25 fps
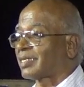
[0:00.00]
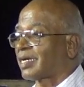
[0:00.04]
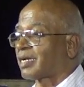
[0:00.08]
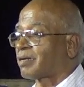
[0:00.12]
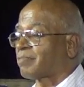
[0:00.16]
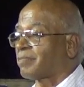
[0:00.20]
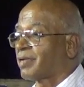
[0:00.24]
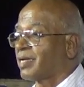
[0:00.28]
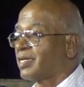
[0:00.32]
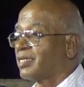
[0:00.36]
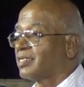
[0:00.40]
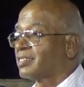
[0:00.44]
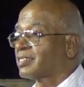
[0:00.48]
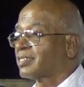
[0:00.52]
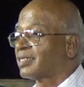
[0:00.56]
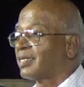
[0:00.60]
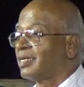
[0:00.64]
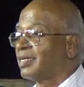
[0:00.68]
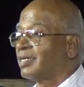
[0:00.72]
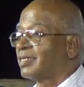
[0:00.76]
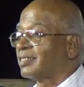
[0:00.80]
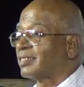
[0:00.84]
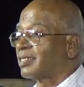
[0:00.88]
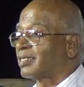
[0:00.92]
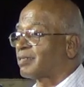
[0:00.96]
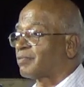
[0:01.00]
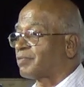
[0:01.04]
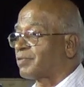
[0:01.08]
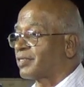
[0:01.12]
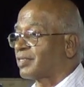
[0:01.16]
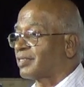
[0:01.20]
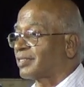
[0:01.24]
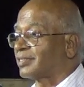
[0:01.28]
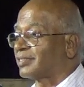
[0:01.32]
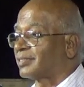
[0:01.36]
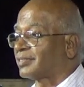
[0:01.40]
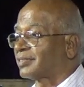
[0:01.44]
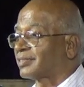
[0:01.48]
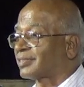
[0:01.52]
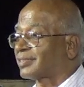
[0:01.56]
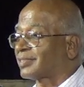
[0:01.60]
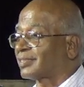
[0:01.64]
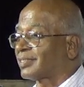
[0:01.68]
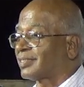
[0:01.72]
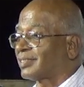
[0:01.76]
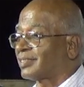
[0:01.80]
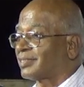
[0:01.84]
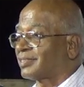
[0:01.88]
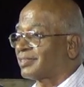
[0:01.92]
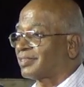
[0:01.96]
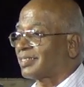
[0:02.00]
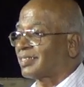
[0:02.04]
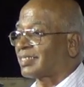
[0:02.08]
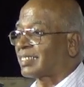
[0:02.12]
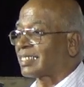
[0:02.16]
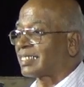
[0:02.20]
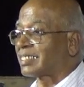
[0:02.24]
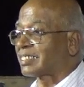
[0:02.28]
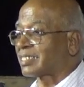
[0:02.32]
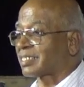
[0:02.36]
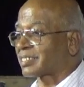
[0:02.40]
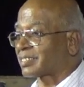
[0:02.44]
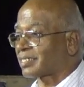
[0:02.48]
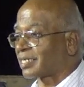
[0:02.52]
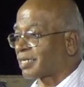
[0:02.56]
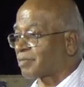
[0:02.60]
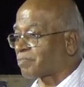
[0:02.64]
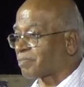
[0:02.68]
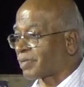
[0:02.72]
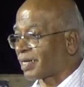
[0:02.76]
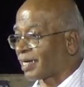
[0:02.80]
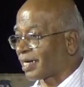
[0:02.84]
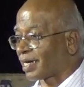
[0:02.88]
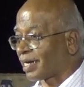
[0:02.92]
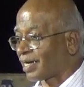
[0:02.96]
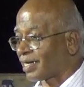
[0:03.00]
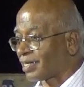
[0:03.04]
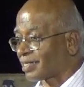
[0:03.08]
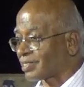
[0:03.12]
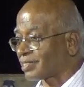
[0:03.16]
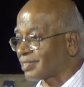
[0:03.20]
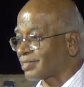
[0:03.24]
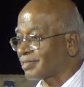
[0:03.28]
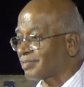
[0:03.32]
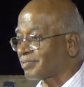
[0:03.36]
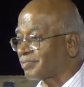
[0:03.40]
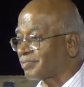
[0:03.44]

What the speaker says: That means that, the teachers are paid less,